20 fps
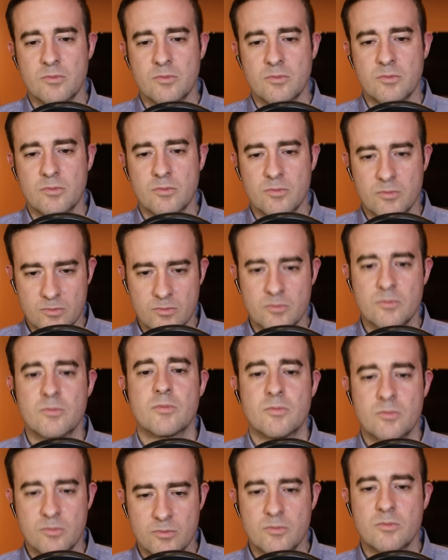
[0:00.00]
The
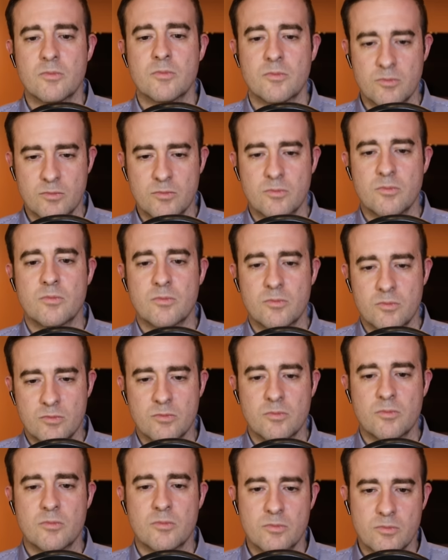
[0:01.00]
unanswered question
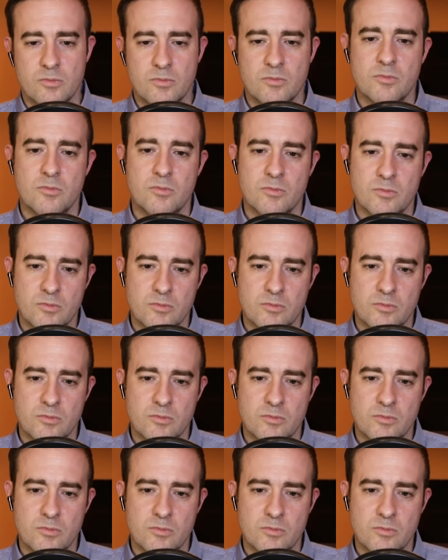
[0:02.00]
may be